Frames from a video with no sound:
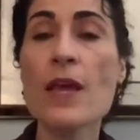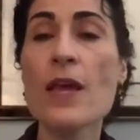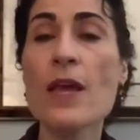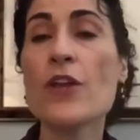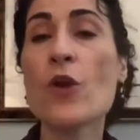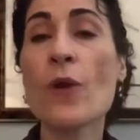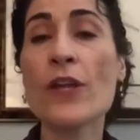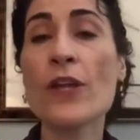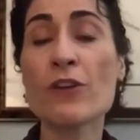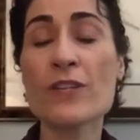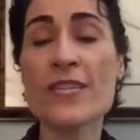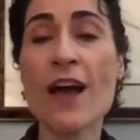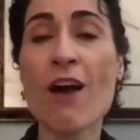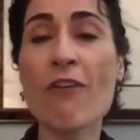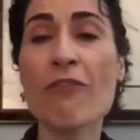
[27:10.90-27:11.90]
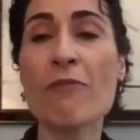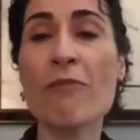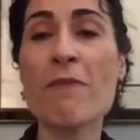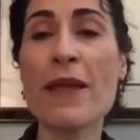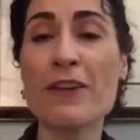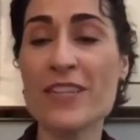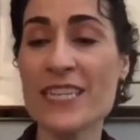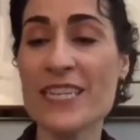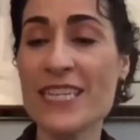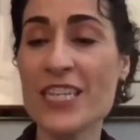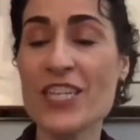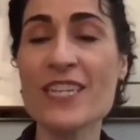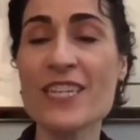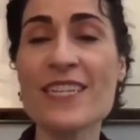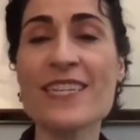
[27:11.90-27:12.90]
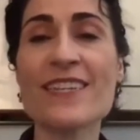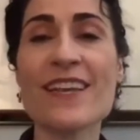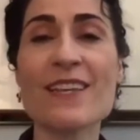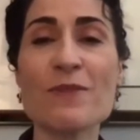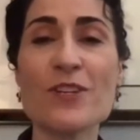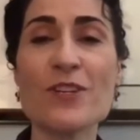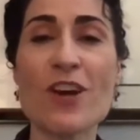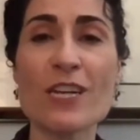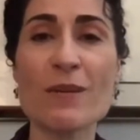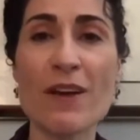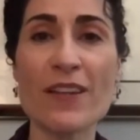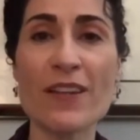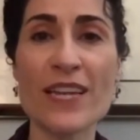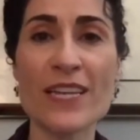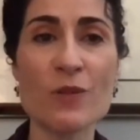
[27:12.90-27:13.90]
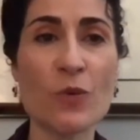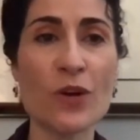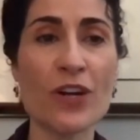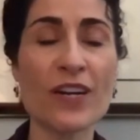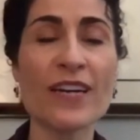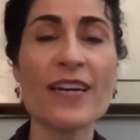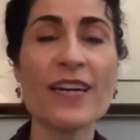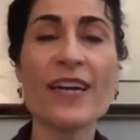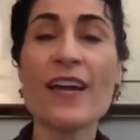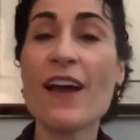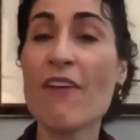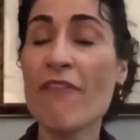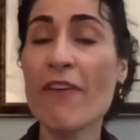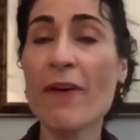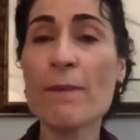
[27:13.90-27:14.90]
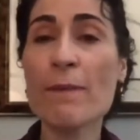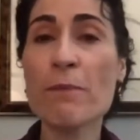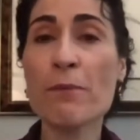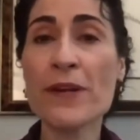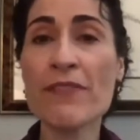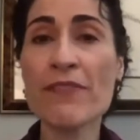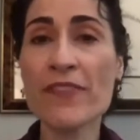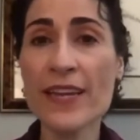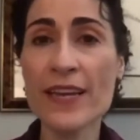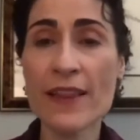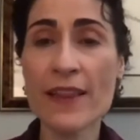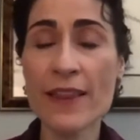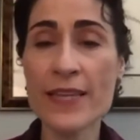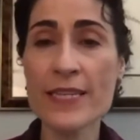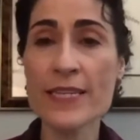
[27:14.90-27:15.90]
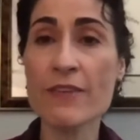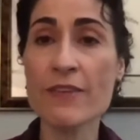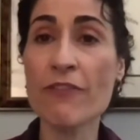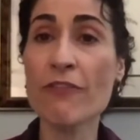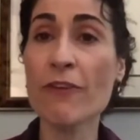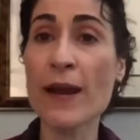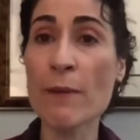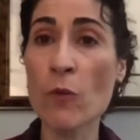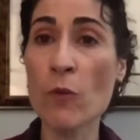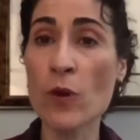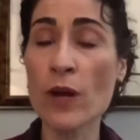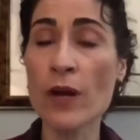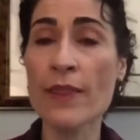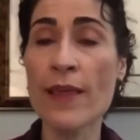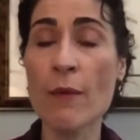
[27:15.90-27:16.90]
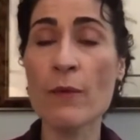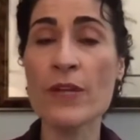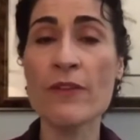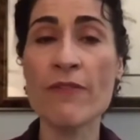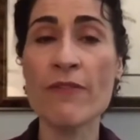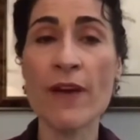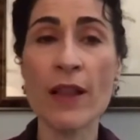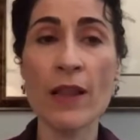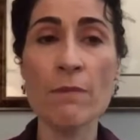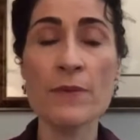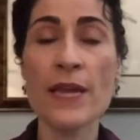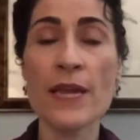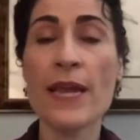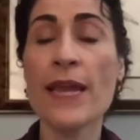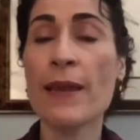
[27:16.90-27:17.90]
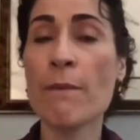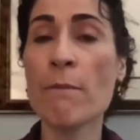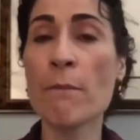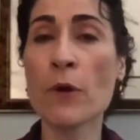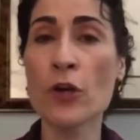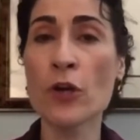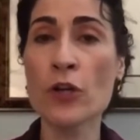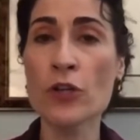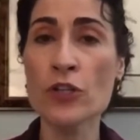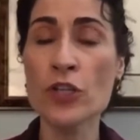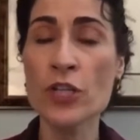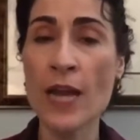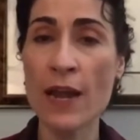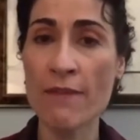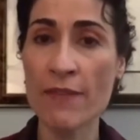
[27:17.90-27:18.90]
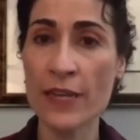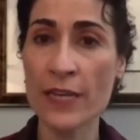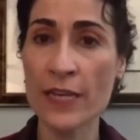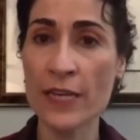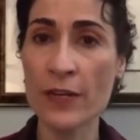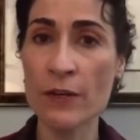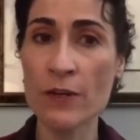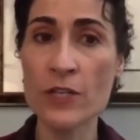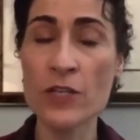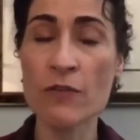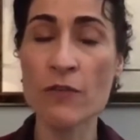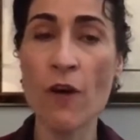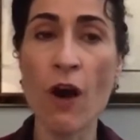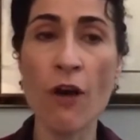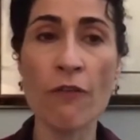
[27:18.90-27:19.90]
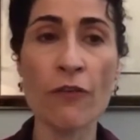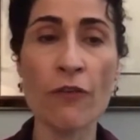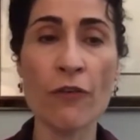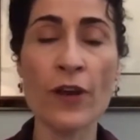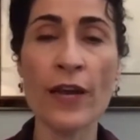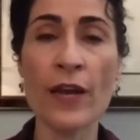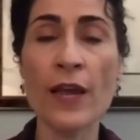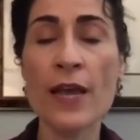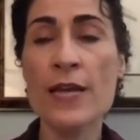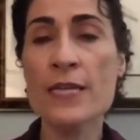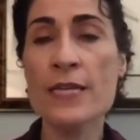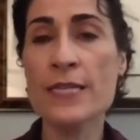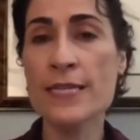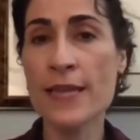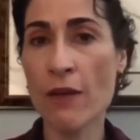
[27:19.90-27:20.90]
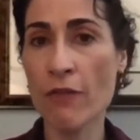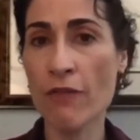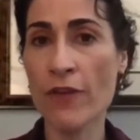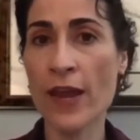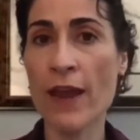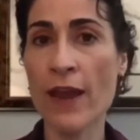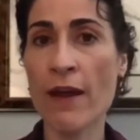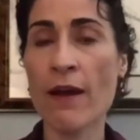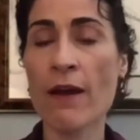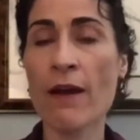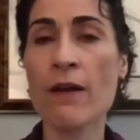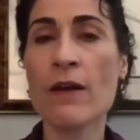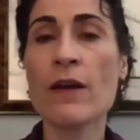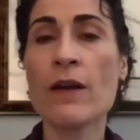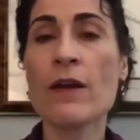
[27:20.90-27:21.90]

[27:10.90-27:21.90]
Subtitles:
Knowing yourself, make good decisions, as we talked about, less work. Very briefly, this is a framework that we developed. It emerged out of the years of offering self-care